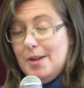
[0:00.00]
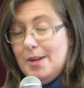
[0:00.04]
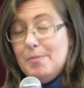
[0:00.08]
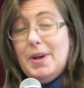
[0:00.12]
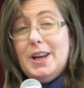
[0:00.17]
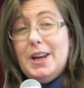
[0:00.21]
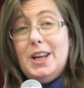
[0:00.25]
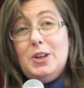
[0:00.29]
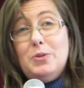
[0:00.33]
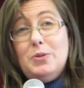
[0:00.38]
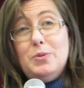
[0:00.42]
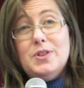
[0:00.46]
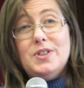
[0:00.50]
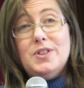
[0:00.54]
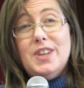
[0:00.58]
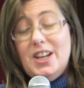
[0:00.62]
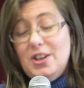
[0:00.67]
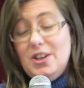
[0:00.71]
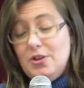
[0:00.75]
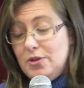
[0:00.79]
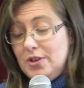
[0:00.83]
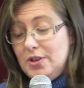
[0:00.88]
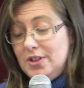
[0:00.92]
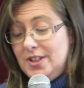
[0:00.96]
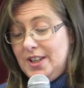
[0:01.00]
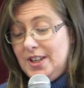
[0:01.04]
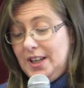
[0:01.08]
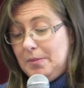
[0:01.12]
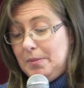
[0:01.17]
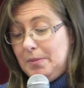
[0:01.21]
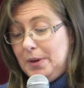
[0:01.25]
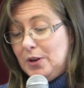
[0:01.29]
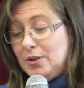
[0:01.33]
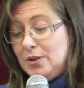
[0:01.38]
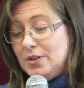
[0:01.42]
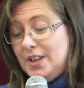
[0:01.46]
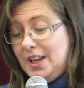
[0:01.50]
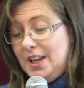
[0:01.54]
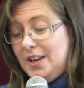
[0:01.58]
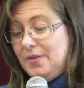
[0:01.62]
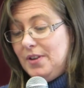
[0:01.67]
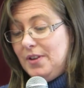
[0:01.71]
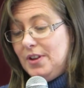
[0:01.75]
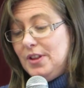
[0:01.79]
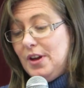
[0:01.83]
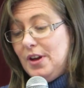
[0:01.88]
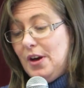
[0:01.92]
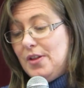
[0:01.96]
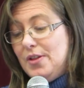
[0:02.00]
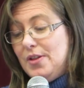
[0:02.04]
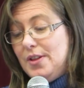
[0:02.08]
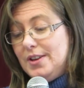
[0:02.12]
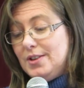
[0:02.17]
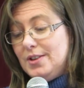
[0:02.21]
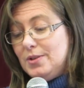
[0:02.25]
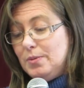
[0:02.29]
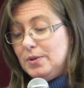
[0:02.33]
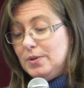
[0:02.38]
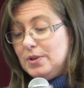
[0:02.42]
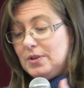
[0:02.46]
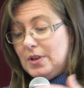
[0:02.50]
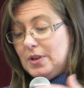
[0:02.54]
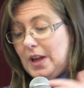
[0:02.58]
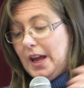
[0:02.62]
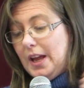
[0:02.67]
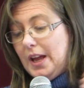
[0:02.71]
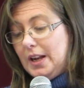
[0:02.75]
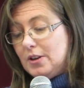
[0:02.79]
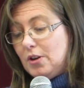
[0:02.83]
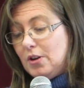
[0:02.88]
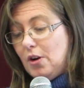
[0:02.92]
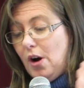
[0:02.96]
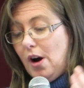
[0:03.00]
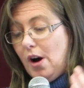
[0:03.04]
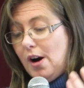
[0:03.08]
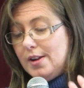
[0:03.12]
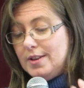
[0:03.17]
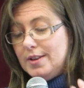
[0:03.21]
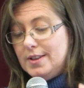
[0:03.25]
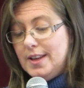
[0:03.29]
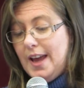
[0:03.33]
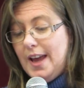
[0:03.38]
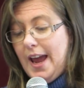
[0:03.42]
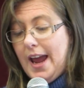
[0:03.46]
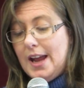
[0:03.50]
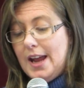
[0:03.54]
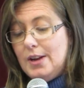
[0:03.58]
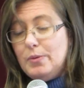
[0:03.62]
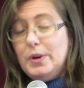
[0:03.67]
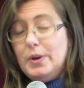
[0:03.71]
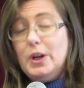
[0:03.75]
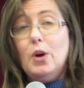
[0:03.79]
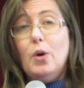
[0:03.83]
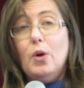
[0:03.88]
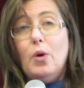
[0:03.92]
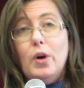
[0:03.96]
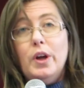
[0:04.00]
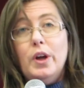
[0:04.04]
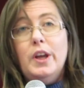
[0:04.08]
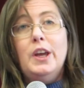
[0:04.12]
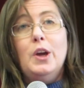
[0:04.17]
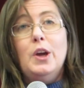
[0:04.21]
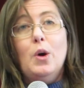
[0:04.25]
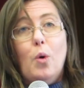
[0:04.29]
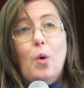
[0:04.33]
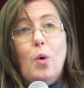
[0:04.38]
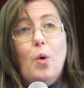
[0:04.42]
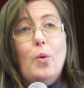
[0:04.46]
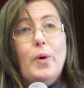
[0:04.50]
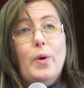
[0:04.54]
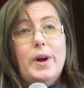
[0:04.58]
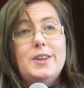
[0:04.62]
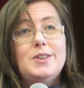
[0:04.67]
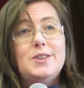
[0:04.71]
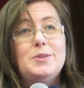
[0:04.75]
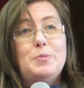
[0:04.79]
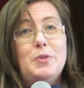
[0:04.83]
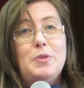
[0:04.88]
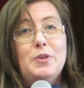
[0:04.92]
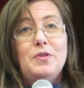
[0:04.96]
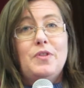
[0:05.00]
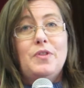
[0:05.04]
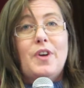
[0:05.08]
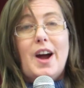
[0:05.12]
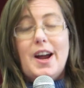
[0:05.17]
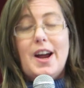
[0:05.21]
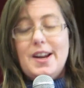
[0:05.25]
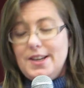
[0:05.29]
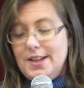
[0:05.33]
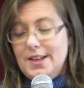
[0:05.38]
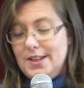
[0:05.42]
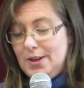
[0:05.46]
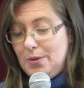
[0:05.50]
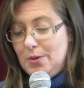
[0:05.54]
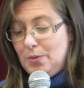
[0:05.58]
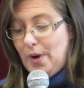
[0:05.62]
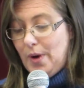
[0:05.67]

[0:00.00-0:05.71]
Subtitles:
But it was interesting because even though this was at God's hand, he always provided a